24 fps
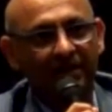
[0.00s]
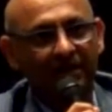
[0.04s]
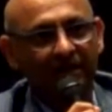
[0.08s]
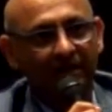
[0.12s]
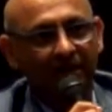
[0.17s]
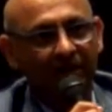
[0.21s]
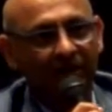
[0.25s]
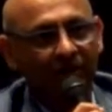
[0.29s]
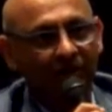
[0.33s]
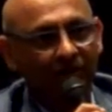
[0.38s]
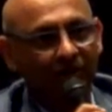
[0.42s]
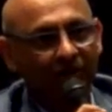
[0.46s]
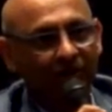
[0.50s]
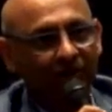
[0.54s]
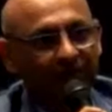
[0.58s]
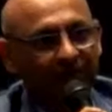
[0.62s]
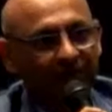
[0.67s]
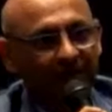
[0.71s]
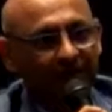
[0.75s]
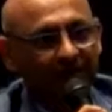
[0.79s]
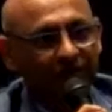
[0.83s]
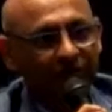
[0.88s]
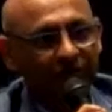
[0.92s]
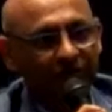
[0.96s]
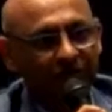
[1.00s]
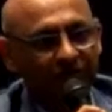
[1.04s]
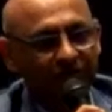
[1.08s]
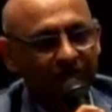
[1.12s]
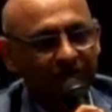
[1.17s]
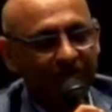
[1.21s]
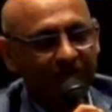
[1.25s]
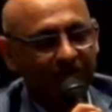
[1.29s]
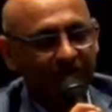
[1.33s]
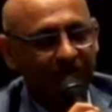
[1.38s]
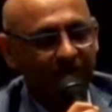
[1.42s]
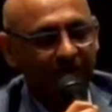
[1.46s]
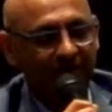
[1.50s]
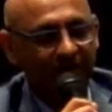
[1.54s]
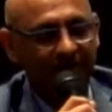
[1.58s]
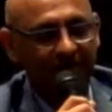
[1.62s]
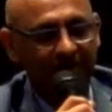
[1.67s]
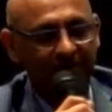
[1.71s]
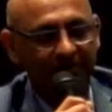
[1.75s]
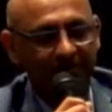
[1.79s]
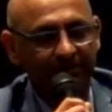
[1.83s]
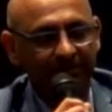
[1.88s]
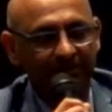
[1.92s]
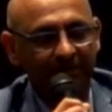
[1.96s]
And hopefully in terms of,
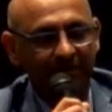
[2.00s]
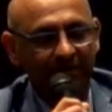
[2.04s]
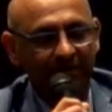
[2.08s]
um,